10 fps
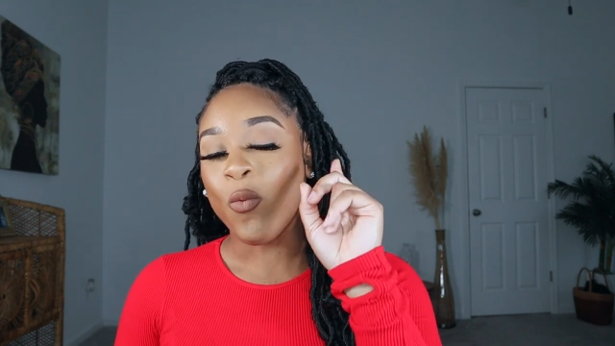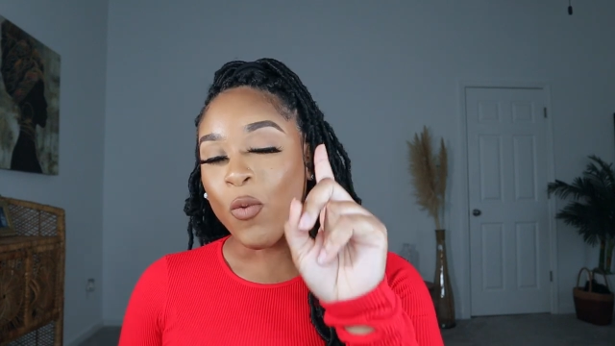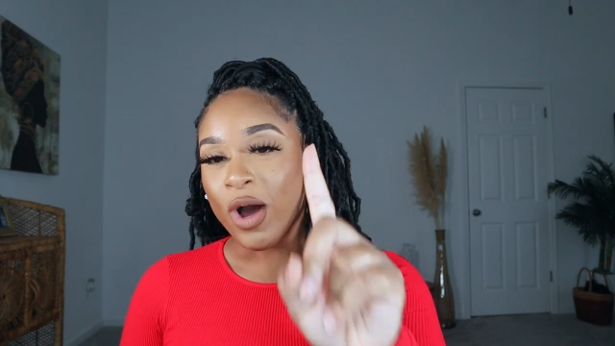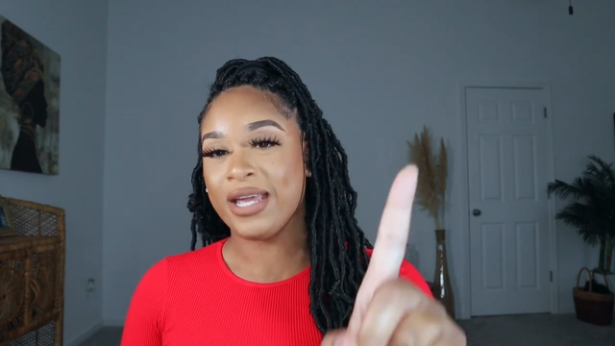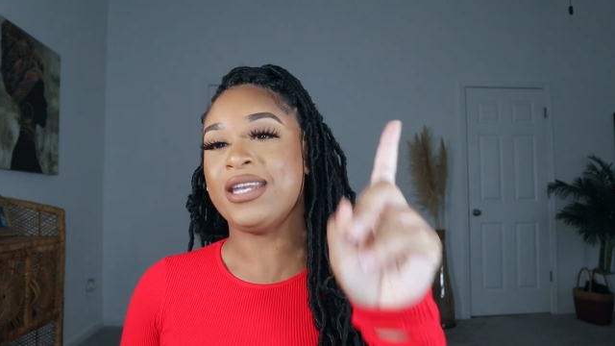
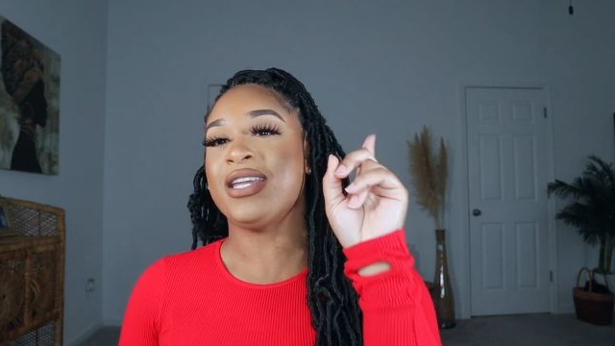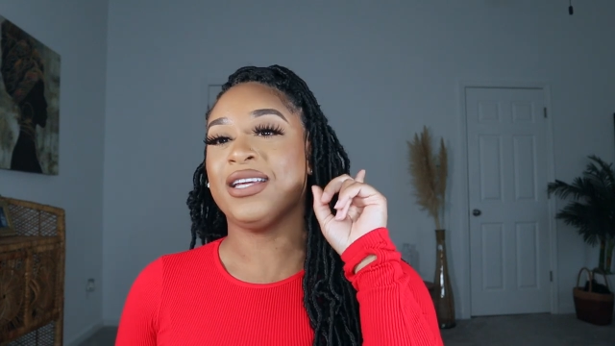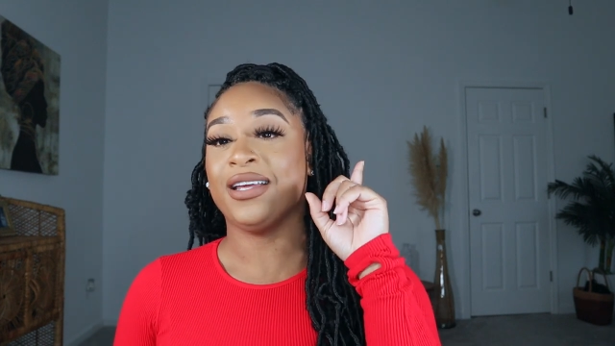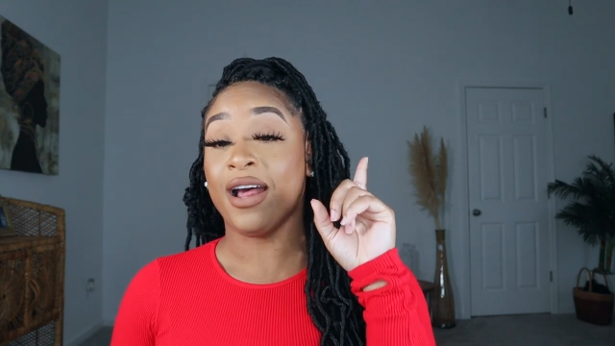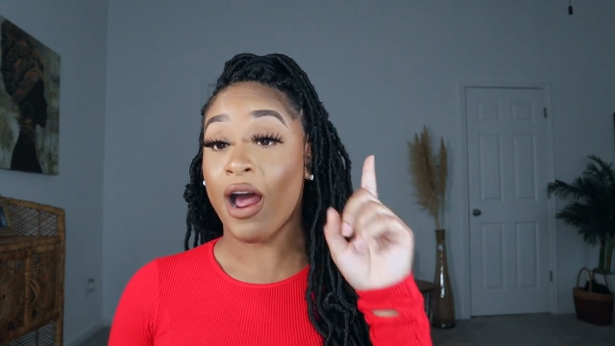
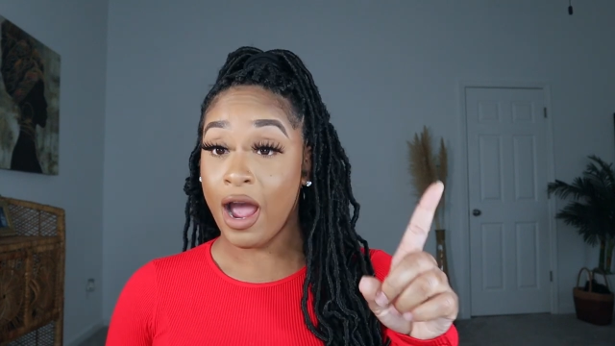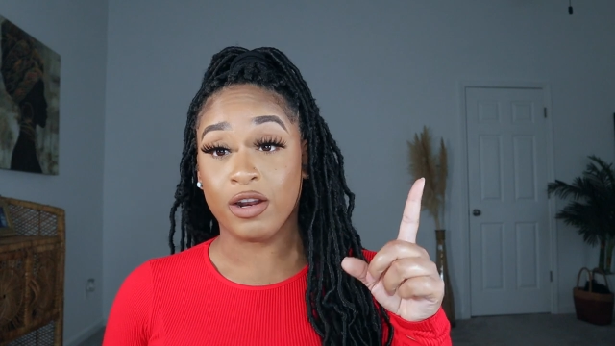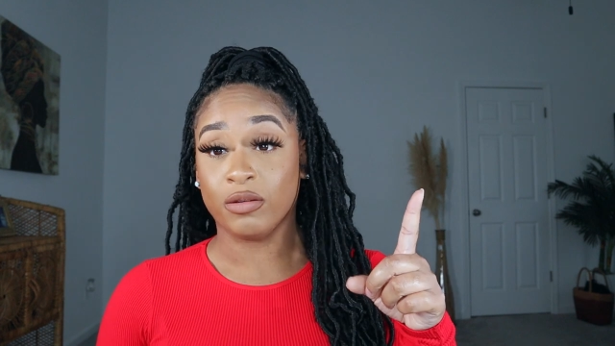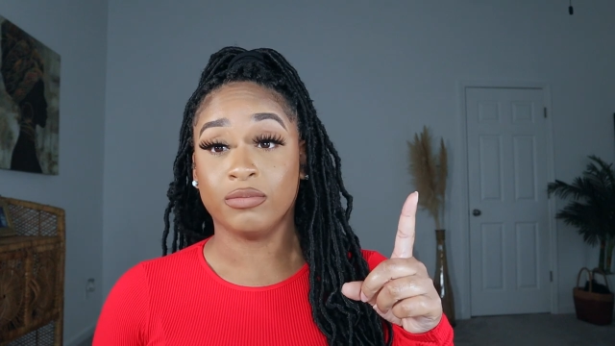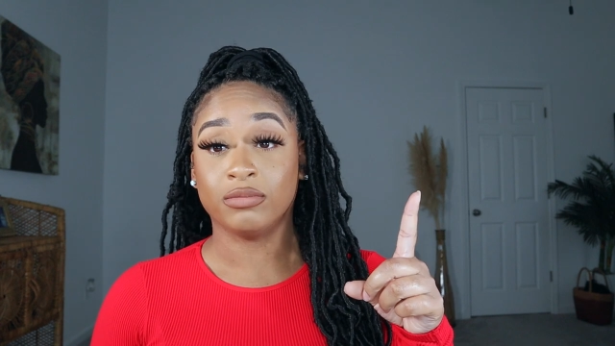one
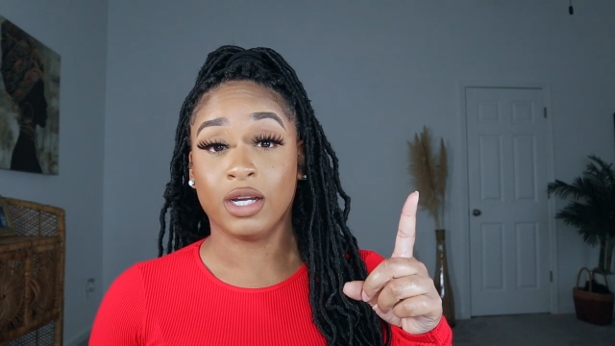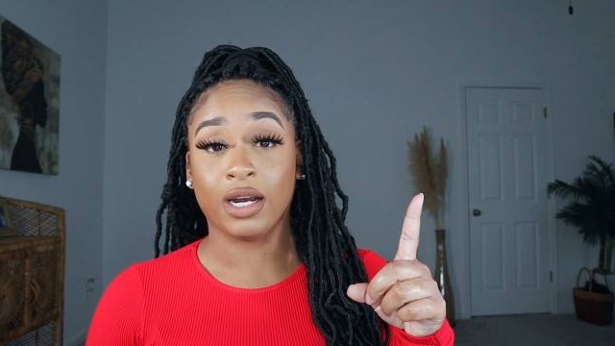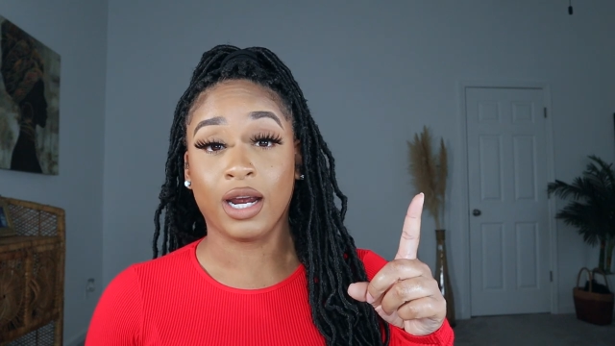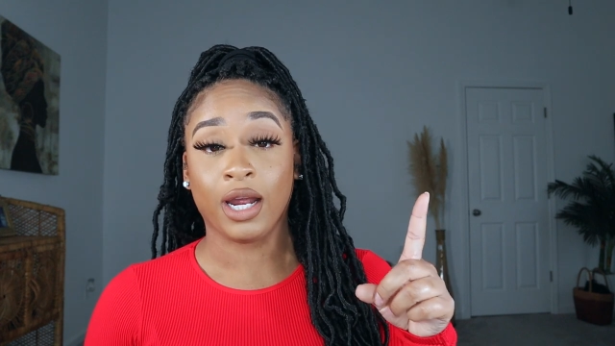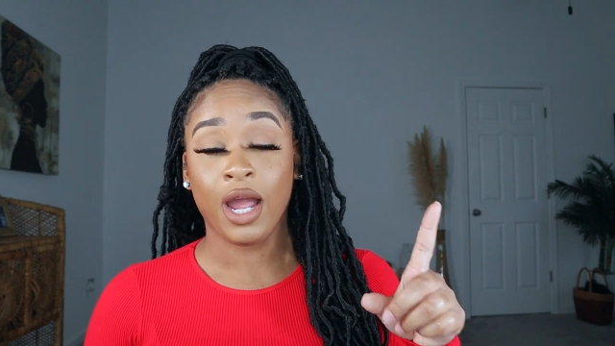item,
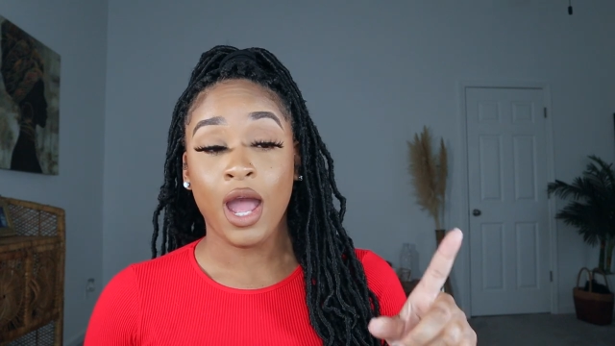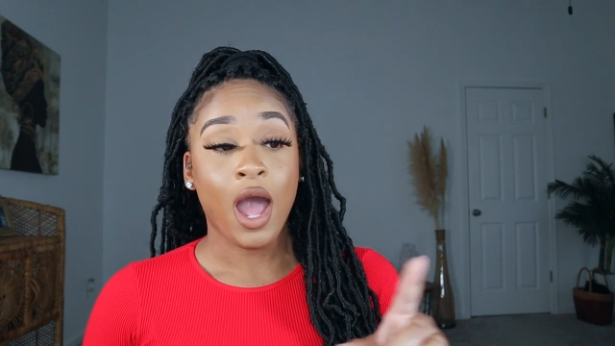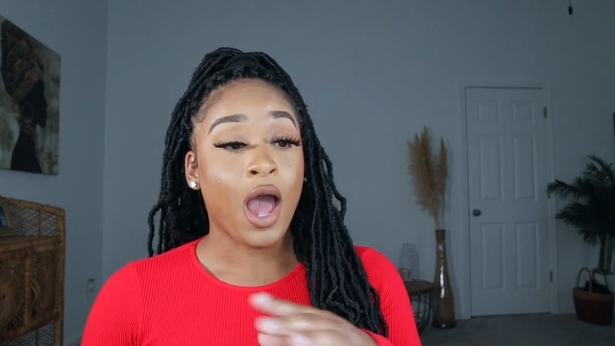okay?